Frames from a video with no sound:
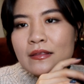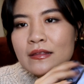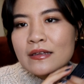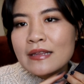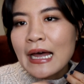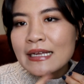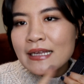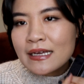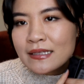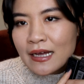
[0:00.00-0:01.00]
the
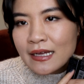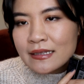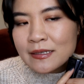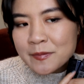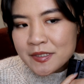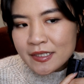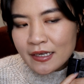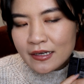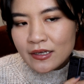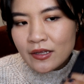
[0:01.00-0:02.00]
999
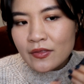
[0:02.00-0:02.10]
lipstick